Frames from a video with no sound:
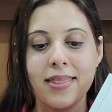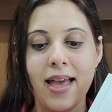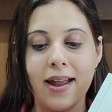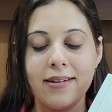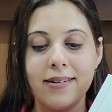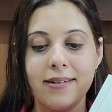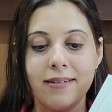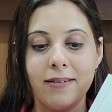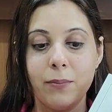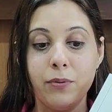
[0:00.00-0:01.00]
that
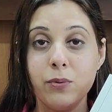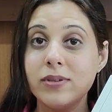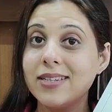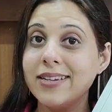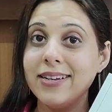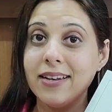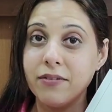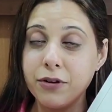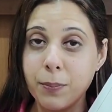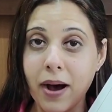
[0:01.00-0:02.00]
Bruce Lee
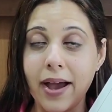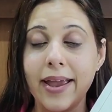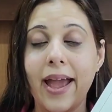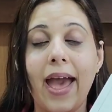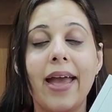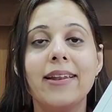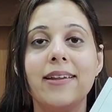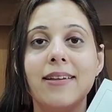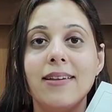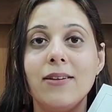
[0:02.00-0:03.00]
lived by
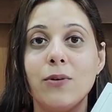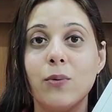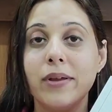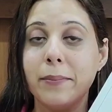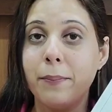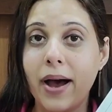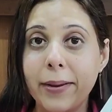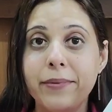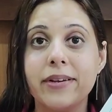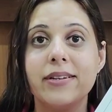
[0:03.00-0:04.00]
and he,
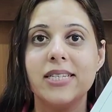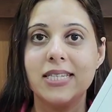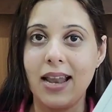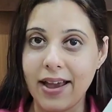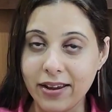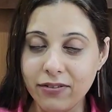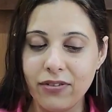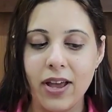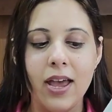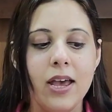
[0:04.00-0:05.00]
imbibed in his
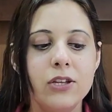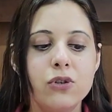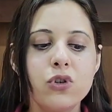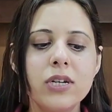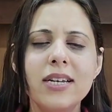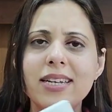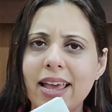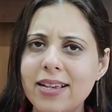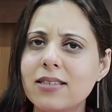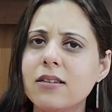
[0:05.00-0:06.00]
life. So she
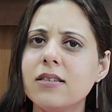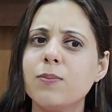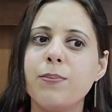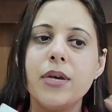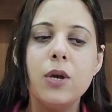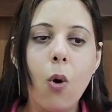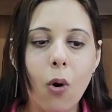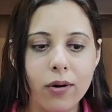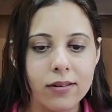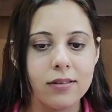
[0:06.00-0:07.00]
takes us
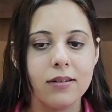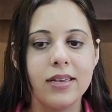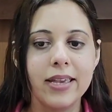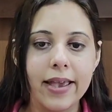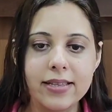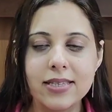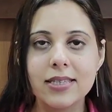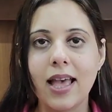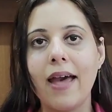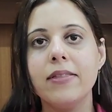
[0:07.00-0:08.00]
beyond the
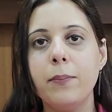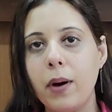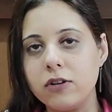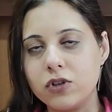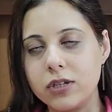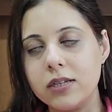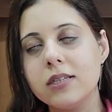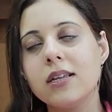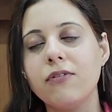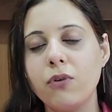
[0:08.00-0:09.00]
kicks and the
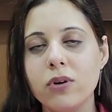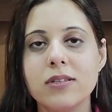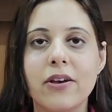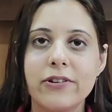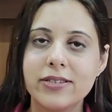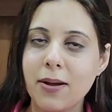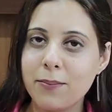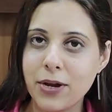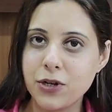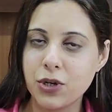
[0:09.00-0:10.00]
punches. Of course, there is
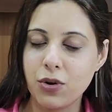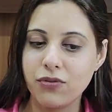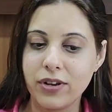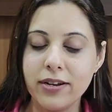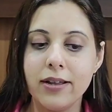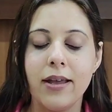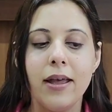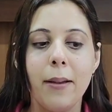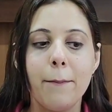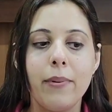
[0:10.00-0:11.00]
some mention of it,
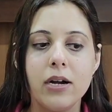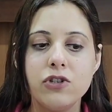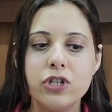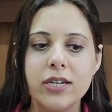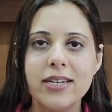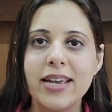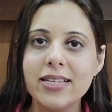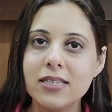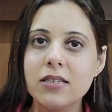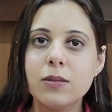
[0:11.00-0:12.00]
but she
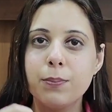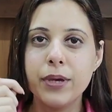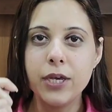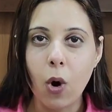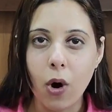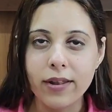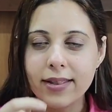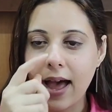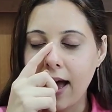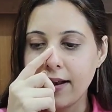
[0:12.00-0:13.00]
takes us
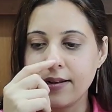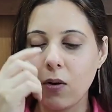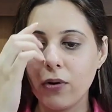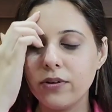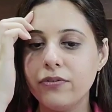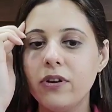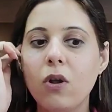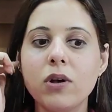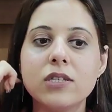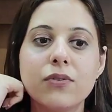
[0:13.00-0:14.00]
beyond that on a
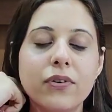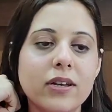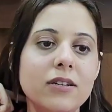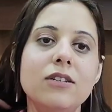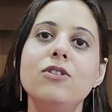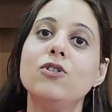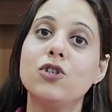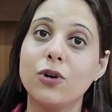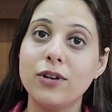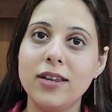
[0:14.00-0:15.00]
philosophical
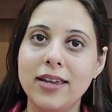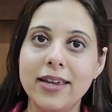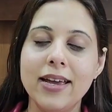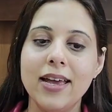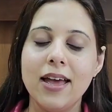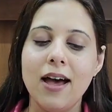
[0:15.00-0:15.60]
journey